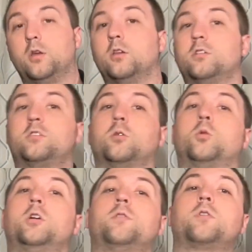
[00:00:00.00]
This is the
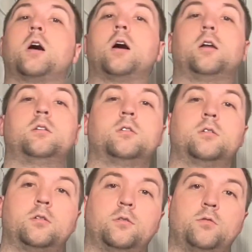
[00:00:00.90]
word of God
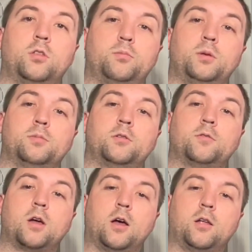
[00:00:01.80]
for the people of
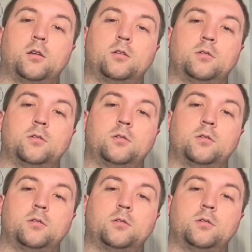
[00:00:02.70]
God.